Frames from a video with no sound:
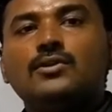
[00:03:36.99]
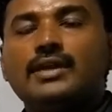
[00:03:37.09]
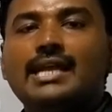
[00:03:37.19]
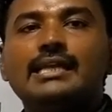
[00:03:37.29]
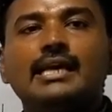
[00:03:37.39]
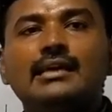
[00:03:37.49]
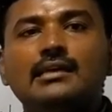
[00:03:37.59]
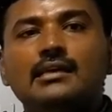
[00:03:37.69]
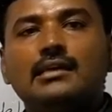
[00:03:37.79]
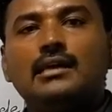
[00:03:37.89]
to get
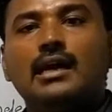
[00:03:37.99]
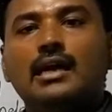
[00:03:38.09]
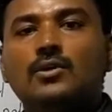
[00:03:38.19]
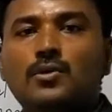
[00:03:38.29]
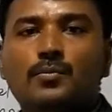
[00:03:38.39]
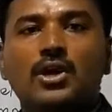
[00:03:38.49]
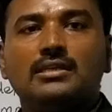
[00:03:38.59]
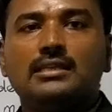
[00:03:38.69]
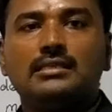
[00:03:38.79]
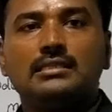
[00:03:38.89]
a good
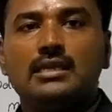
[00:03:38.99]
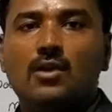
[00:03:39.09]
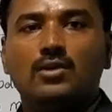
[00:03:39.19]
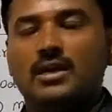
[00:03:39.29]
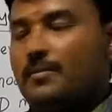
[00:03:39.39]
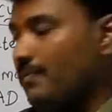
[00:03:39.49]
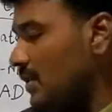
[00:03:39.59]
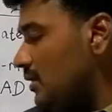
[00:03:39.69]
processed outcome.